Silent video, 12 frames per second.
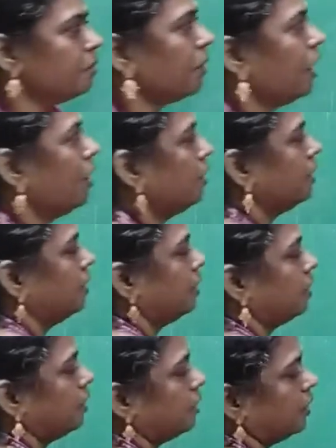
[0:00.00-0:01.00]
mark.
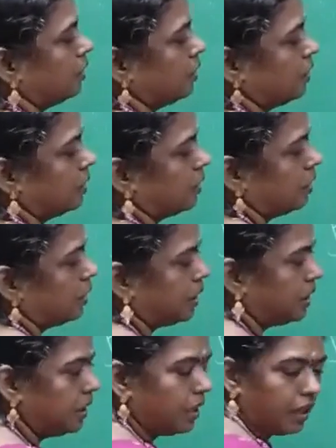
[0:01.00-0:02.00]

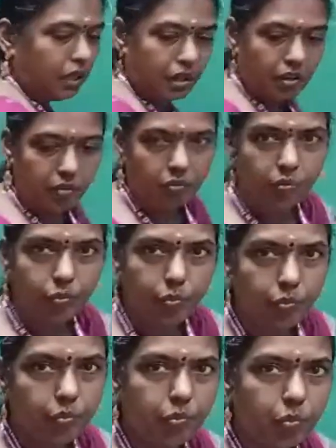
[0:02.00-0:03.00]
Here,
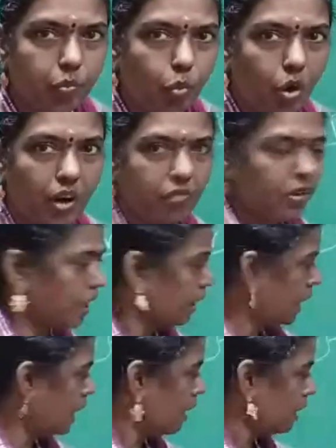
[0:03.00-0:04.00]
what we are
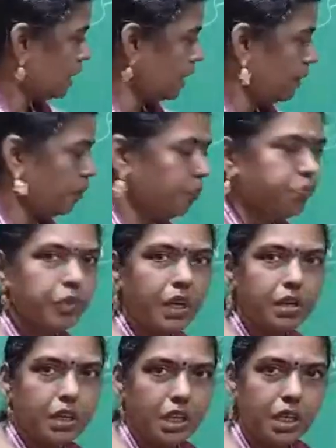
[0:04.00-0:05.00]
allotting
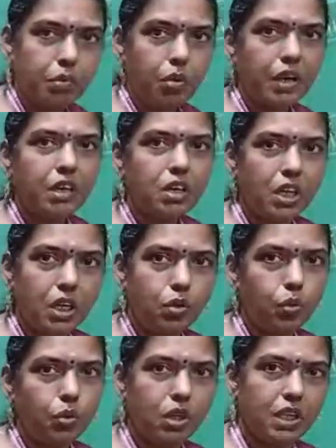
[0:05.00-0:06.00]
T1, T2,
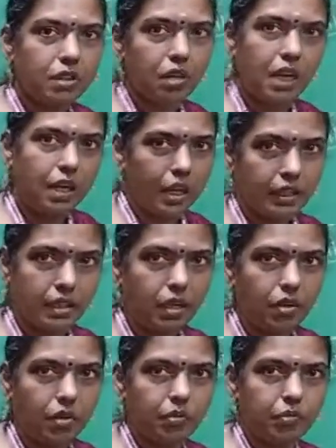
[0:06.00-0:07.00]
T3 like
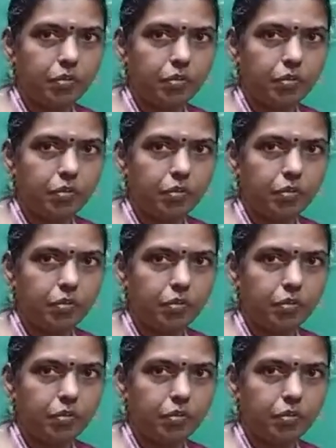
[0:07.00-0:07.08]
that.